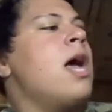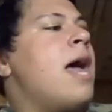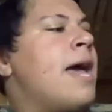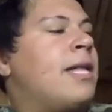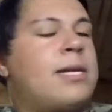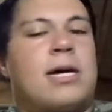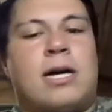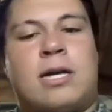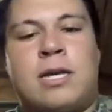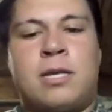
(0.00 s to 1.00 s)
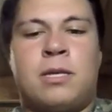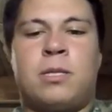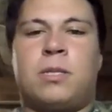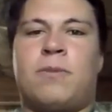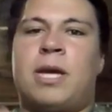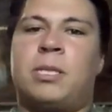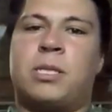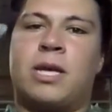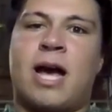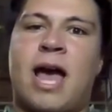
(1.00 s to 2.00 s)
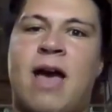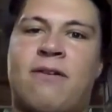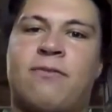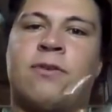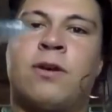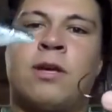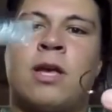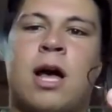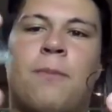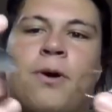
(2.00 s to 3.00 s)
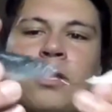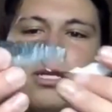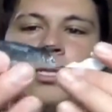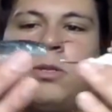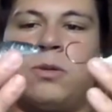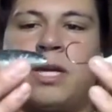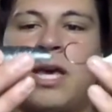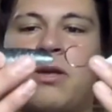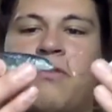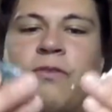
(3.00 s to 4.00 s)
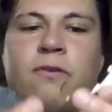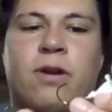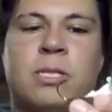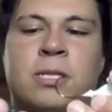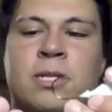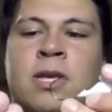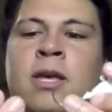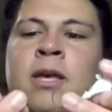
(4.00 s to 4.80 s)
And so basically I bought these two together for a reason.